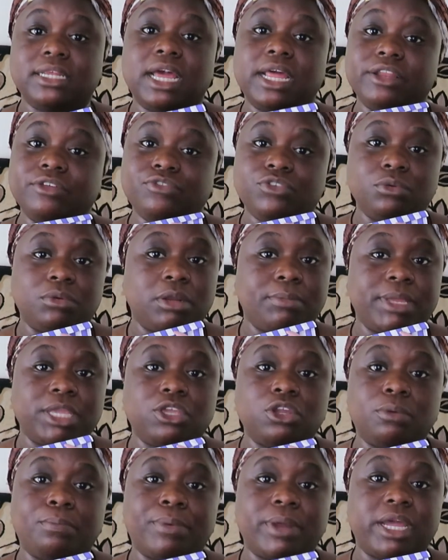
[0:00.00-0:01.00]
and if you want to
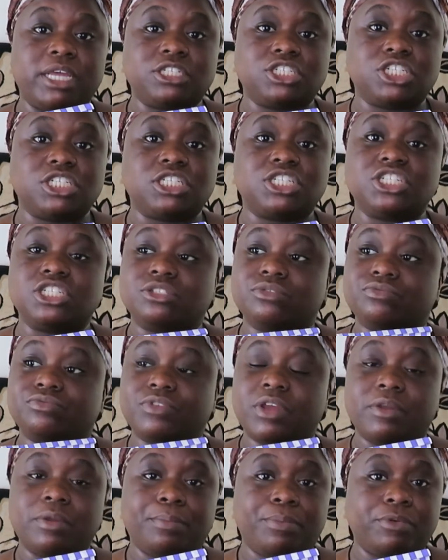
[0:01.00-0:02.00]
make your purchase, she's
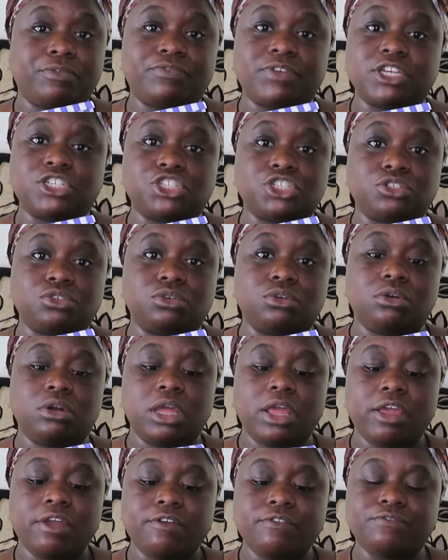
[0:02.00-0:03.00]
very
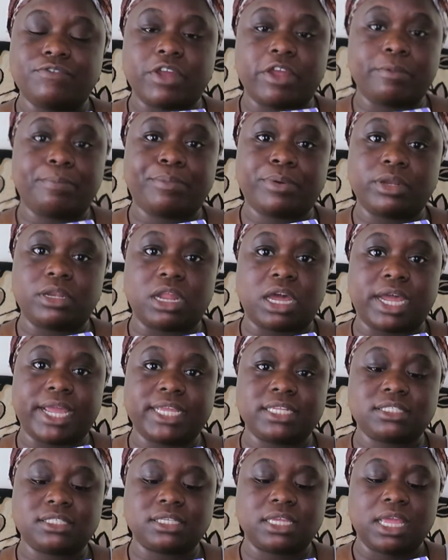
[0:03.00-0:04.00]
professional, very
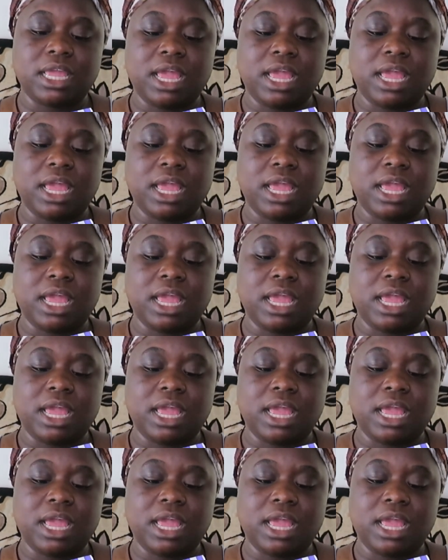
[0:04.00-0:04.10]
polite,